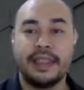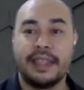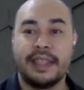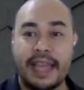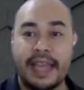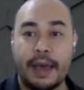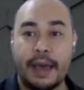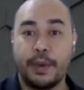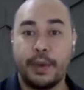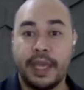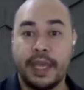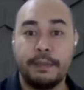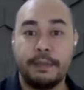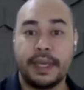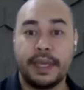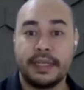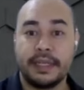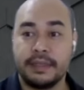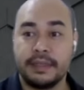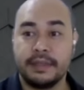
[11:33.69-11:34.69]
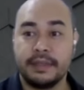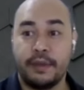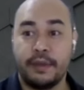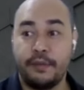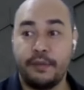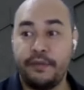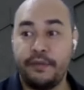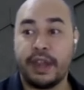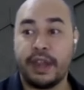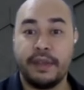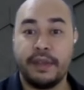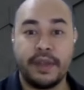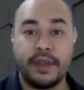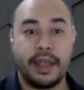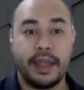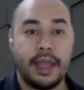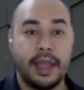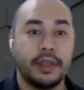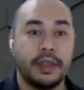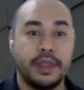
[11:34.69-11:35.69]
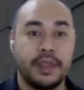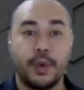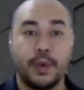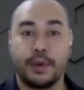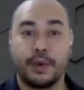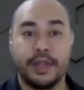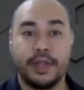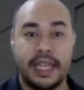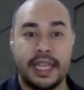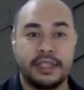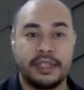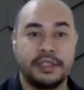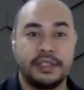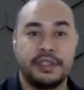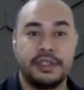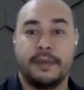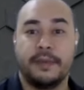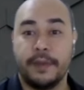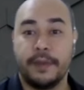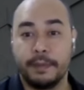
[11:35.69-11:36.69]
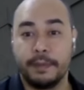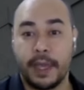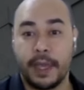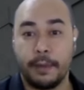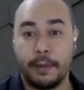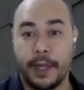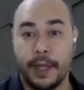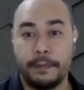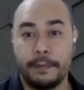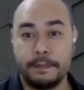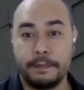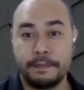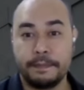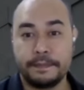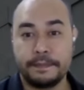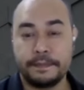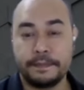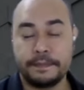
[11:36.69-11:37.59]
And then that way it makes a very, very healthy work relationship from day one.